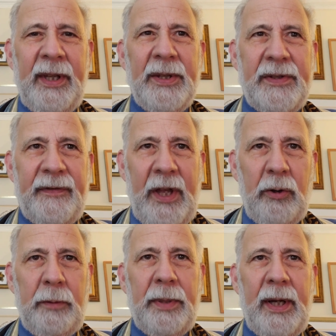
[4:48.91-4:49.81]
is
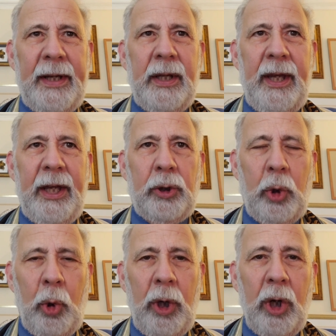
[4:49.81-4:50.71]
followed by a
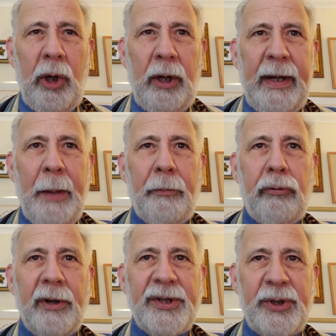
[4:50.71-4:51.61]
corollary
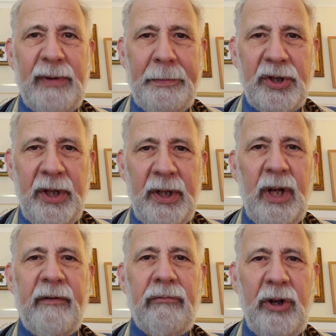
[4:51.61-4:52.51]
prescription
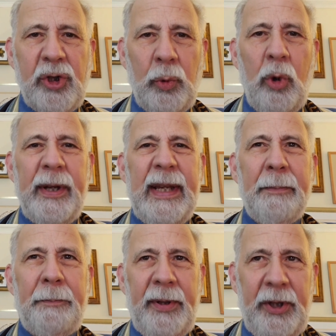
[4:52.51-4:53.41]
of ritual
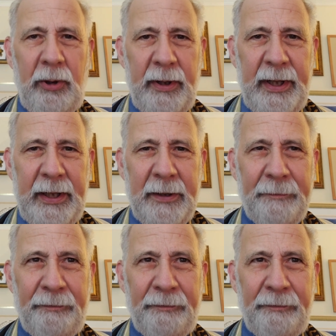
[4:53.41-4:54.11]
impurity